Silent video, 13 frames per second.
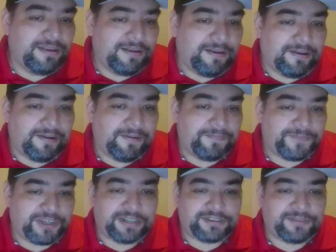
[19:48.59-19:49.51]

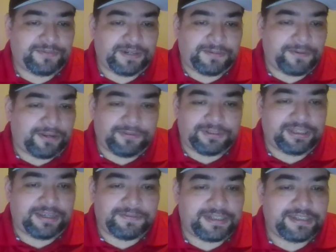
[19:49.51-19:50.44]
Jedi Survivor, I don't
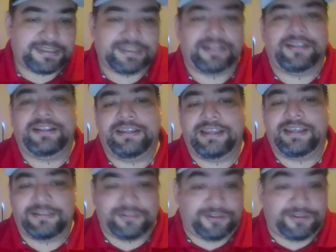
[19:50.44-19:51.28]
think I've seen a sale on it yet,